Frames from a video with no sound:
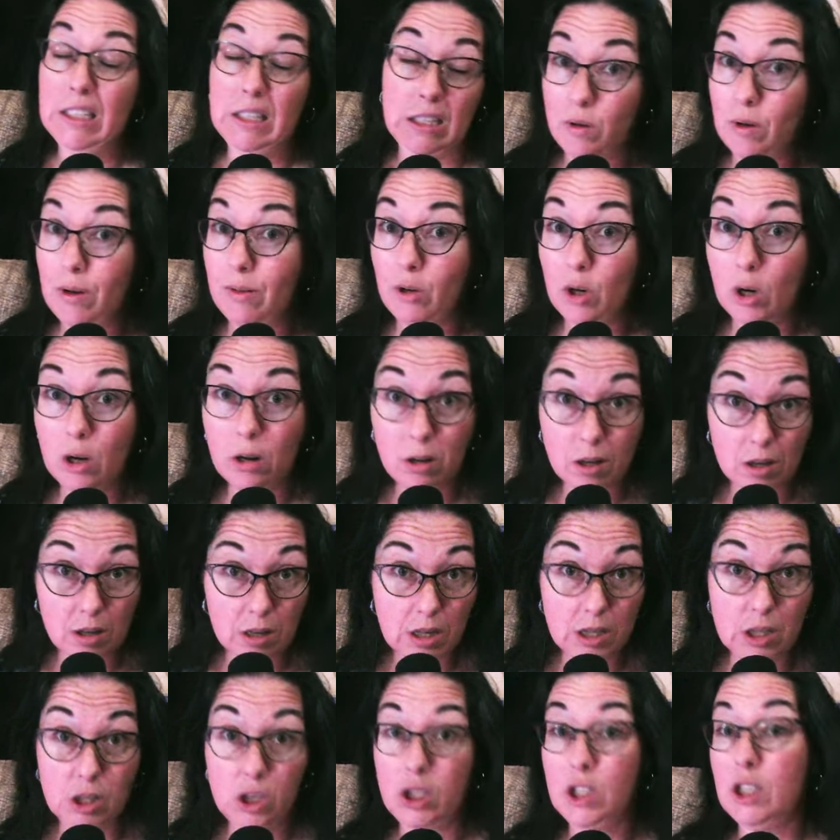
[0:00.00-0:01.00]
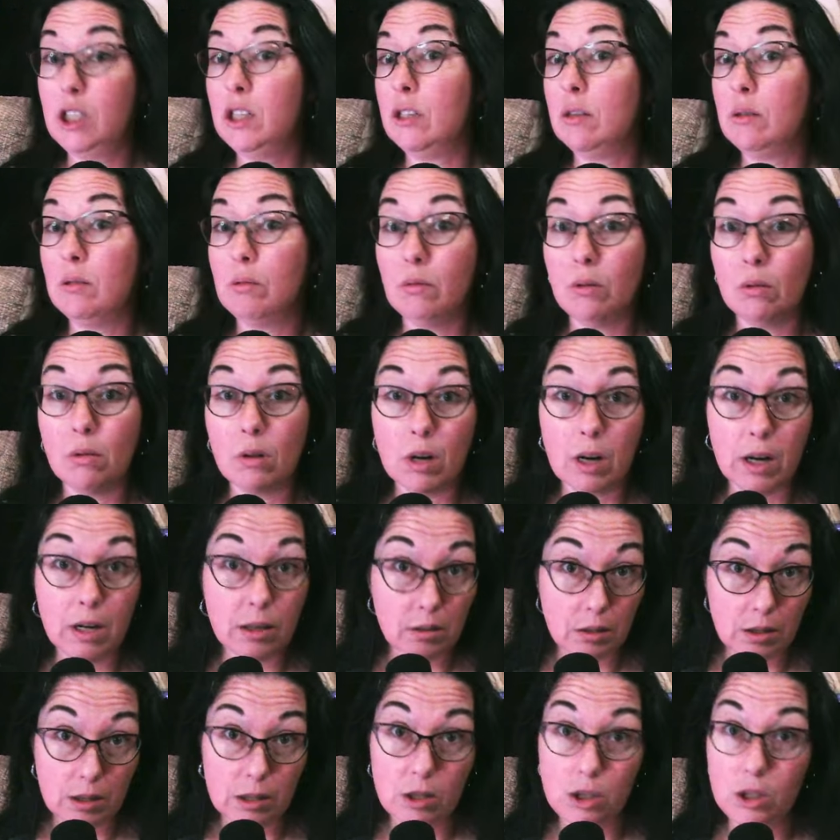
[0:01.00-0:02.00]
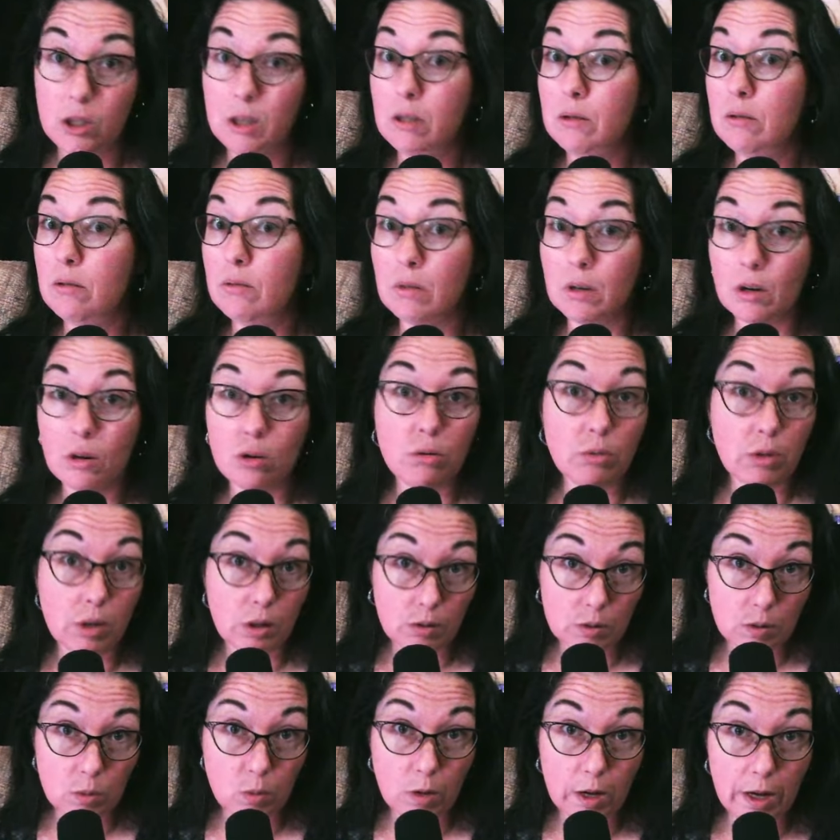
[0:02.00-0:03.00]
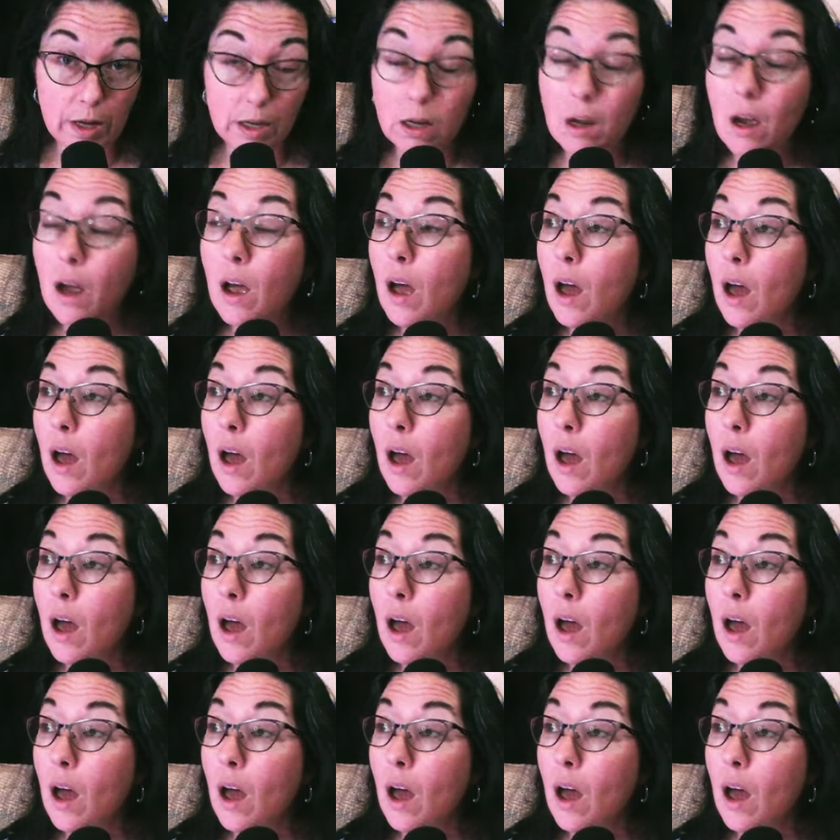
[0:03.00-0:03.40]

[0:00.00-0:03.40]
if you have a car issue or a health issue or who knows what